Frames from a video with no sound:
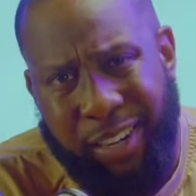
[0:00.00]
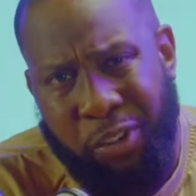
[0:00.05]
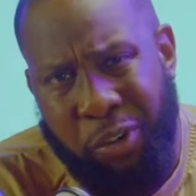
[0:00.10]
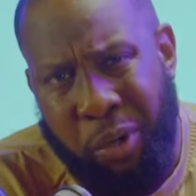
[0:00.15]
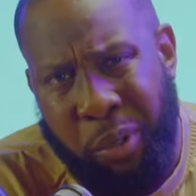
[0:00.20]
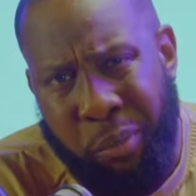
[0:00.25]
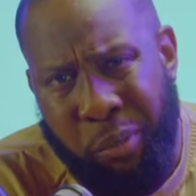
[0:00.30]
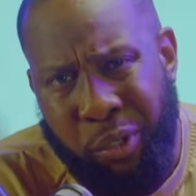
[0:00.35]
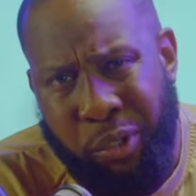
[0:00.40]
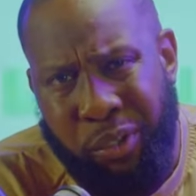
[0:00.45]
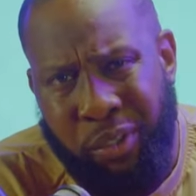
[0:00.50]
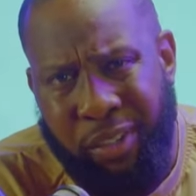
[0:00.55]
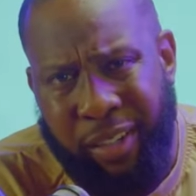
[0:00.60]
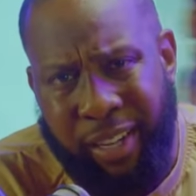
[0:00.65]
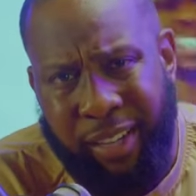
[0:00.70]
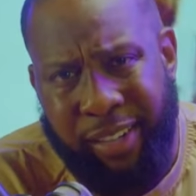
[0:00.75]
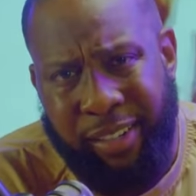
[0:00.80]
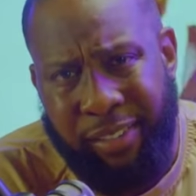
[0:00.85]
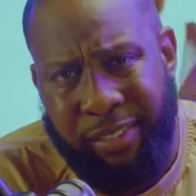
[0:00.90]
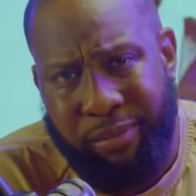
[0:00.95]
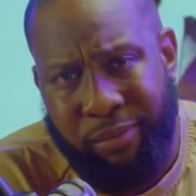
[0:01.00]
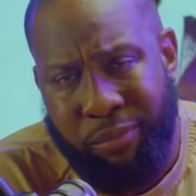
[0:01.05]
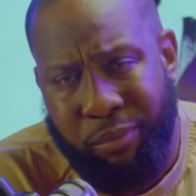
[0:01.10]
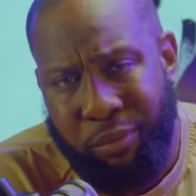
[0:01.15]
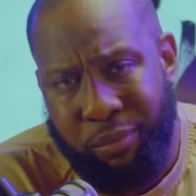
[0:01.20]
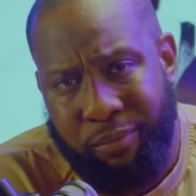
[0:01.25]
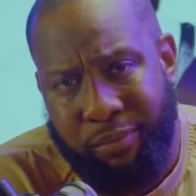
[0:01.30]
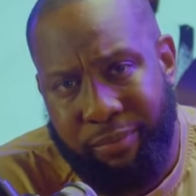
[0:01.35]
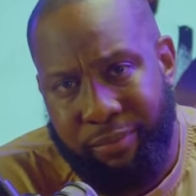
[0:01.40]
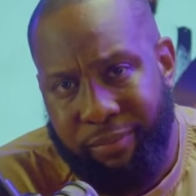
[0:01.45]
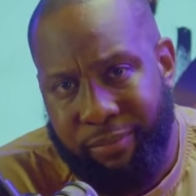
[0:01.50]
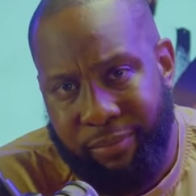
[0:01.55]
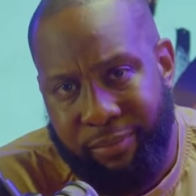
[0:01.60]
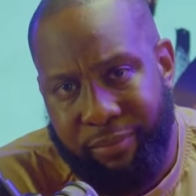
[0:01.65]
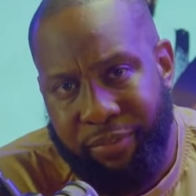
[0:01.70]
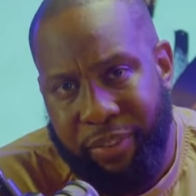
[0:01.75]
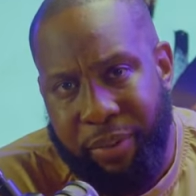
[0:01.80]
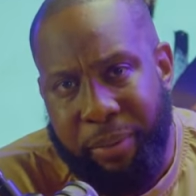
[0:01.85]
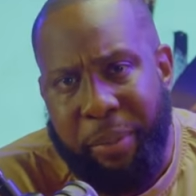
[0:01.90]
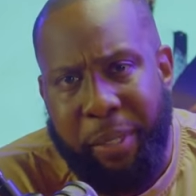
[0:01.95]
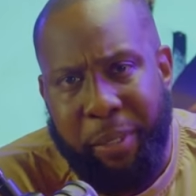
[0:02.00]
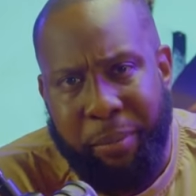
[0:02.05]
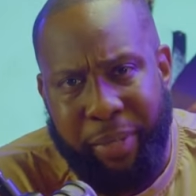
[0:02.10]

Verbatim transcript: a normal like female